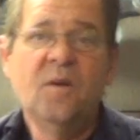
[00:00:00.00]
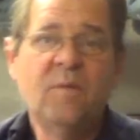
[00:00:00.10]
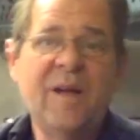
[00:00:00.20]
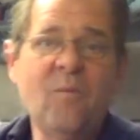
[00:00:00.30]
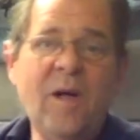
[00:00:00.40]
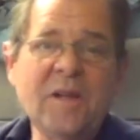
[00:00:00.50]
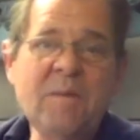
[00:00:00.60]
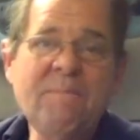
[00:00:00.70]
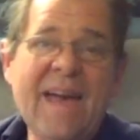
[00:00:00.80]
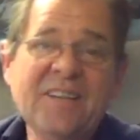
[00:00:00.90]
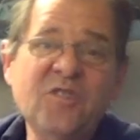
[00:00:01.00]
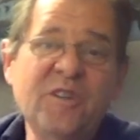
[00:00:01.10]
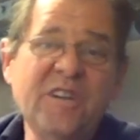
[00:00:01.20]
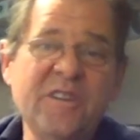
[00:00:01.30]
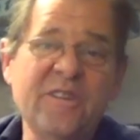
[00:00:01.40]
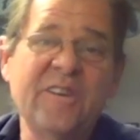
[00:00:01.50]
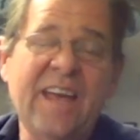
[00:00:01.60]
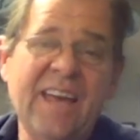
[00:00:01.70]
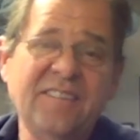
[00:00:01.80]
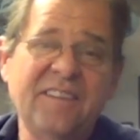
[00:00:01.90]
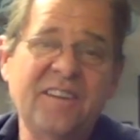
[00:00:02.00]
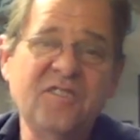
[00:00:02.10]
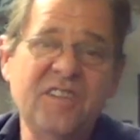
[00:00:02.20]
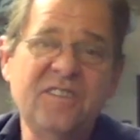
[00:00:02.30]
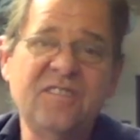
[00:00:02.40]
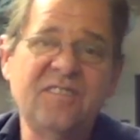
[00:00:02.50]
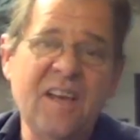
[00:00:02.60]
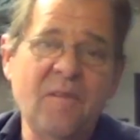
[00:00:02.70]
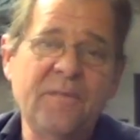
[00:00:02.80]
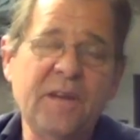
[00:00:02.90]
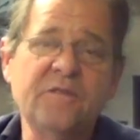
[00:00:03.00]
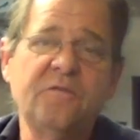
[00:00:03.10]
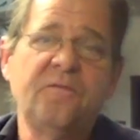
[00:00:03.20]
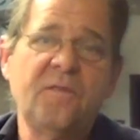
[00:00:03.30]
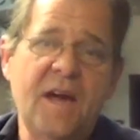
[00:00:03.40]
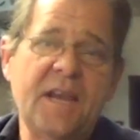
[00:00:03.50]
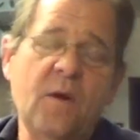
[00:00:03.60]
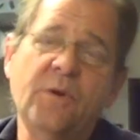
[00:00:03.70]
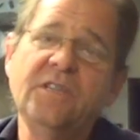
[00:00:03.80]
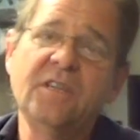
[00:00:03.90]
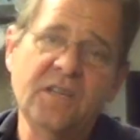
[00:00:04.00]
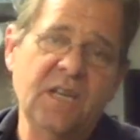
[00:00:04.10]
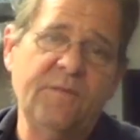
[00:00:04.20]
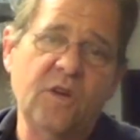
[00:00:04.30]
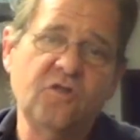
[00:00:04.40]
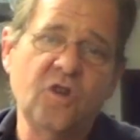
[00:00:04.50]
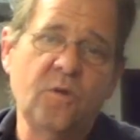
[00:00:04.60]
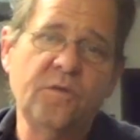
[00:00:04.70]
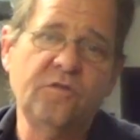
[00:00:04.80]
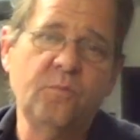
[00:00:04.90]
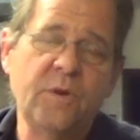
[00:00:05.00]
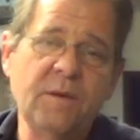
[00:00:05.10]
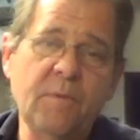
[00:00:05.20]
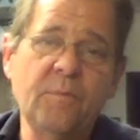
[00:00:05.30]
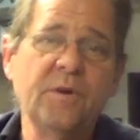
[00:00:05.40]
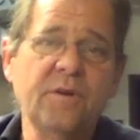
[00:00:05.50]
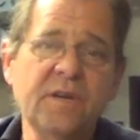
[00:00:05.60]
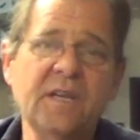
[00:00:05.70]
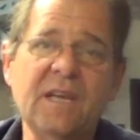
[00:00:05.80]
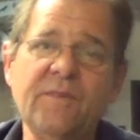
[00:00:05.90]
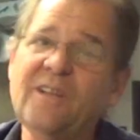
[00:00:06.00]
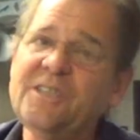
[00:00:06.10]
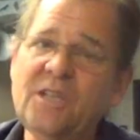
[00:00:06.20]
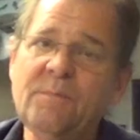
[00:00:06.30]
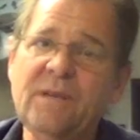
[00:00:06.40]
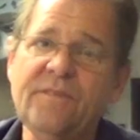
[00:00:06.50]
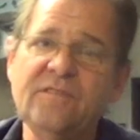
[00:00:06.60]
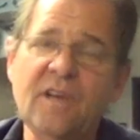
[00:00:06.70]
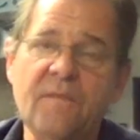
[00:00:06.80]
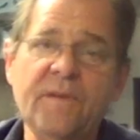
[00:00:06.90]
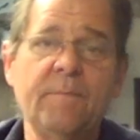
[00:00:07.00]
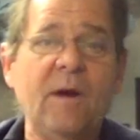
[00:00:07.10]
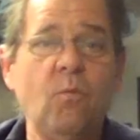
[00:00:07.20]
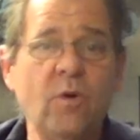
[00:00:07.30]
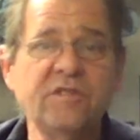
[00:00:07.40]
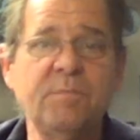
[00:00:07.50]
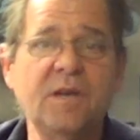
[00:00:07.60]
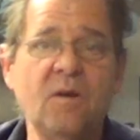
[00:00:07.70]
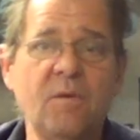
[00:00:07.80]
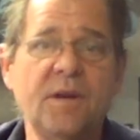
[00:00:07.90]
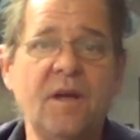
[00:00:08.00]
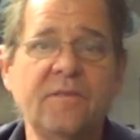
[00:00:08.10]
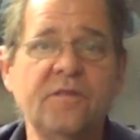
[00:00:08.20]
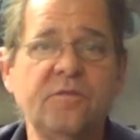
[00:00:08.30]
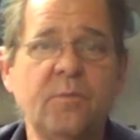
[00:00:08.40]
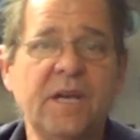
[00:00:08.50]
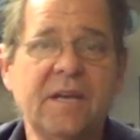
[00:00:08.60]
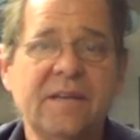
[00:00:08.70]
Well, welcome back to another SNG Selfie. It's Friday. We didn't give you a show this week, but we're going to give you a little bit of a selfie about what's been going on this week.